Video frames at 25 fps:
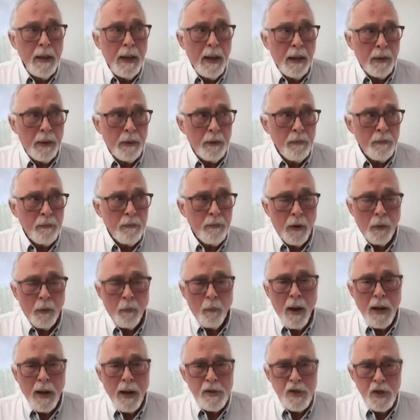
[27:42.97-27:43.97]
out of
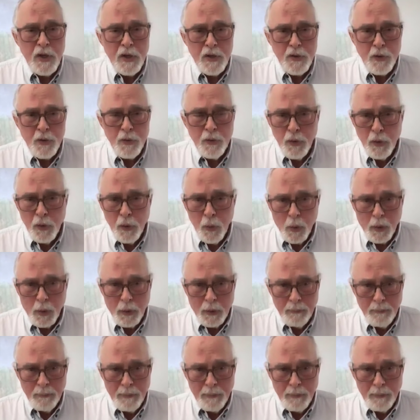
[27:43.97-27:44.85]
Rochester, New York.